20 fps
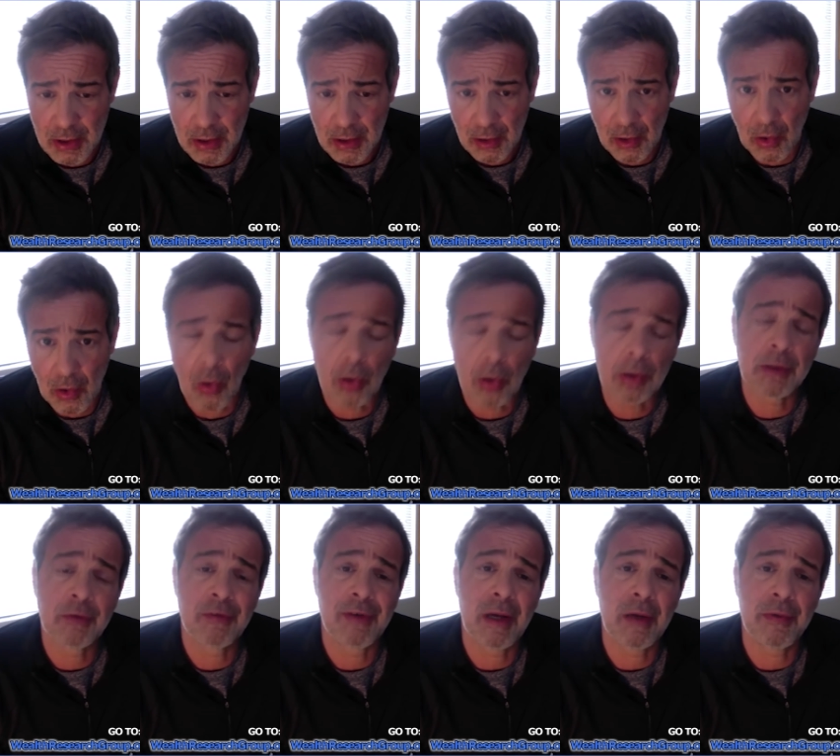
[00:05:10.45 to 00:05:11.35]
Gold is
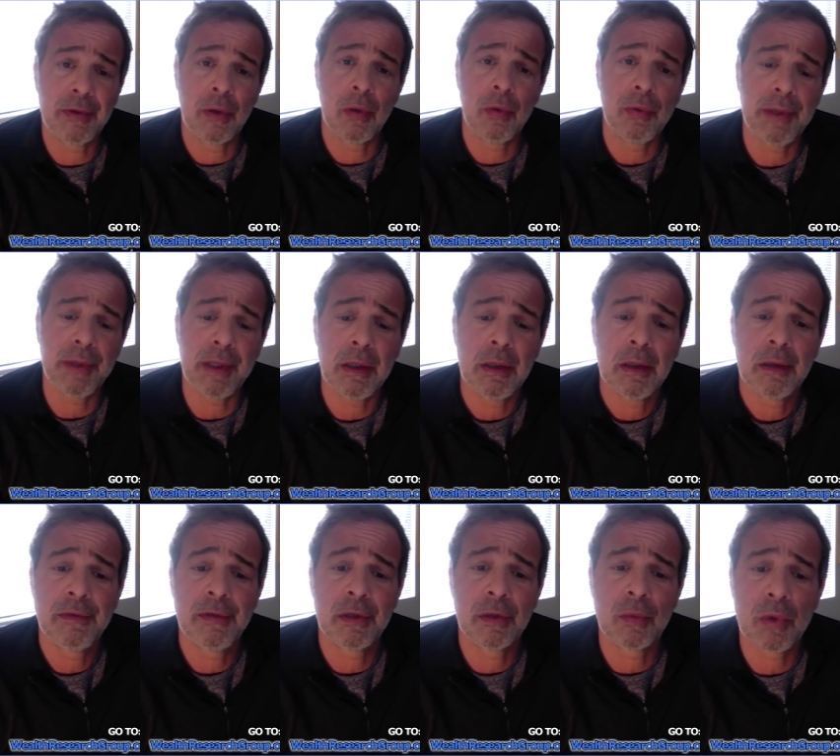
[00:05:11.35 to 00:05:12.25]
now the only
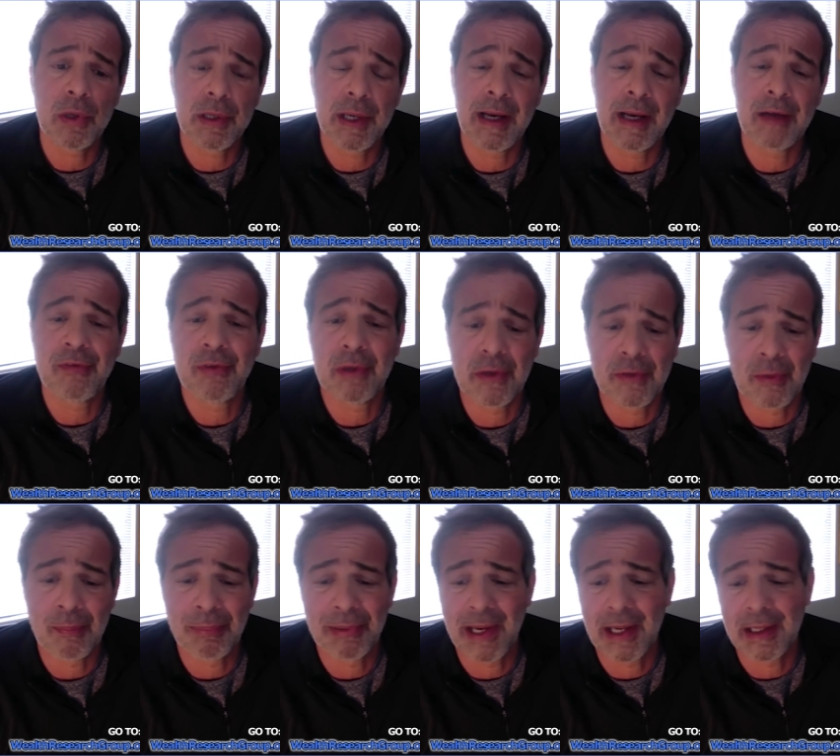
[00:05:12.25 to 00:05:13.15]
tier one asset on the
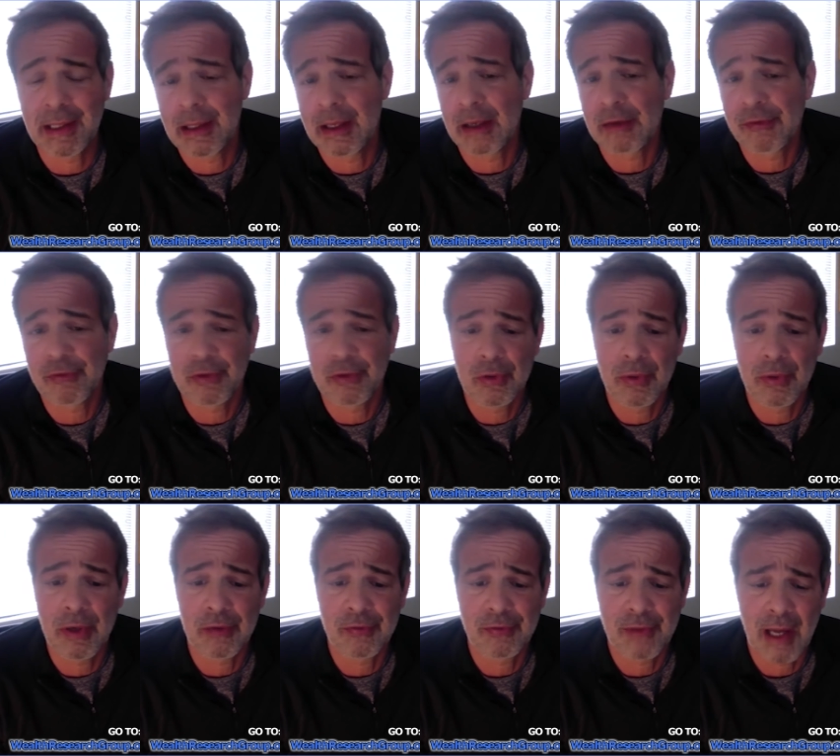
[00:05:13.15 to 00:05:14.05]
planet next to
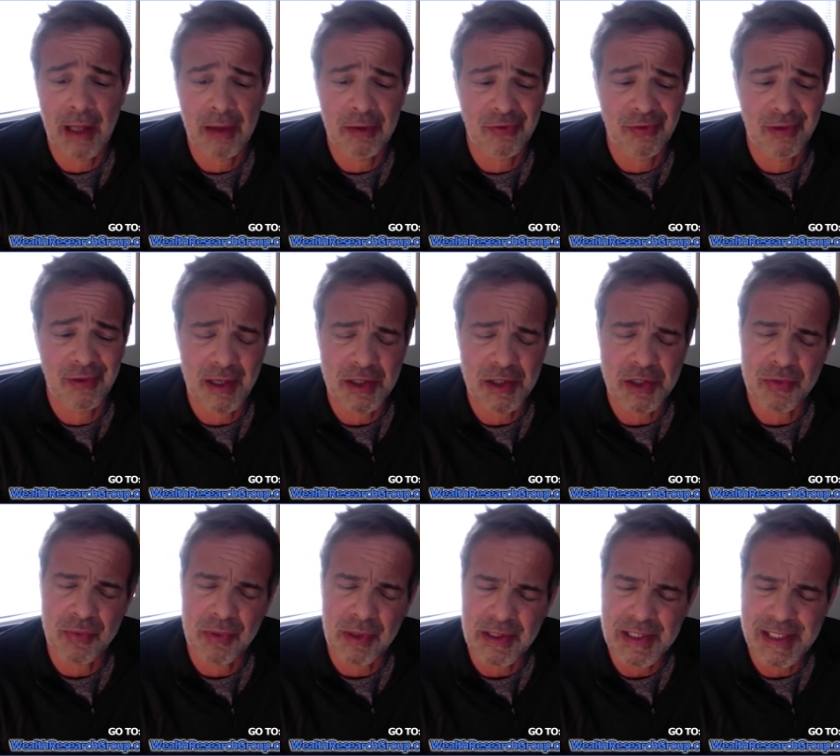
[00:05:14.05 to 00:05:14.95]
US dollars, and that should
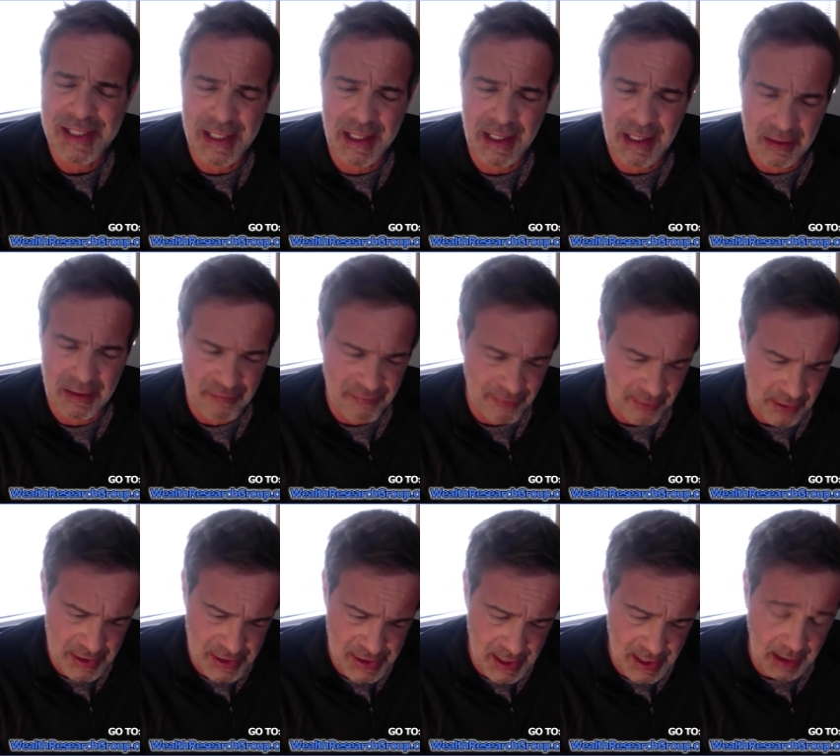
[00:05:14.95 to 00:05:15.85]
really sink in for a
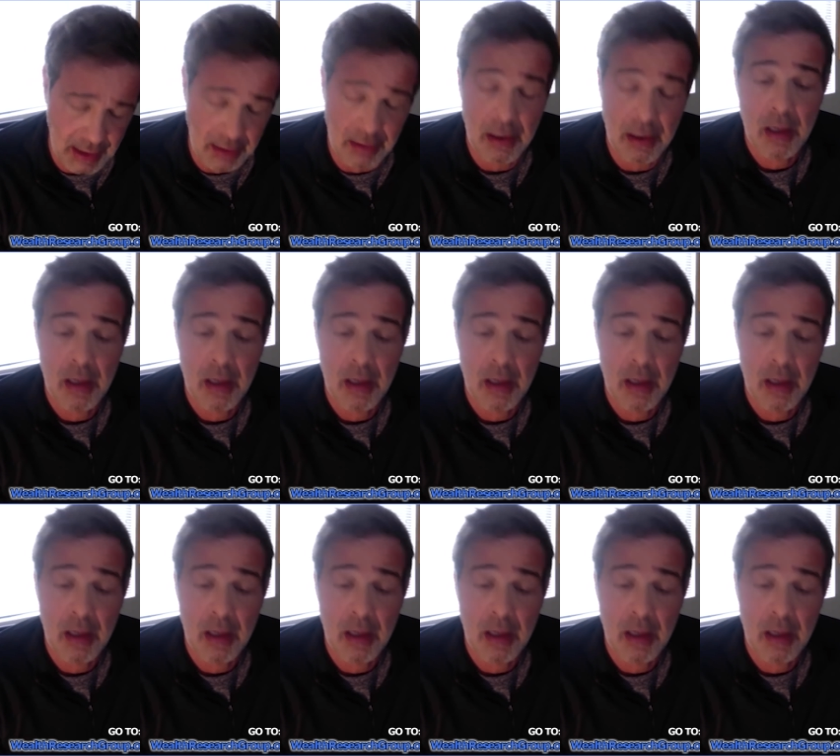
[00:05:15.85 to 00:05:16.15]
second.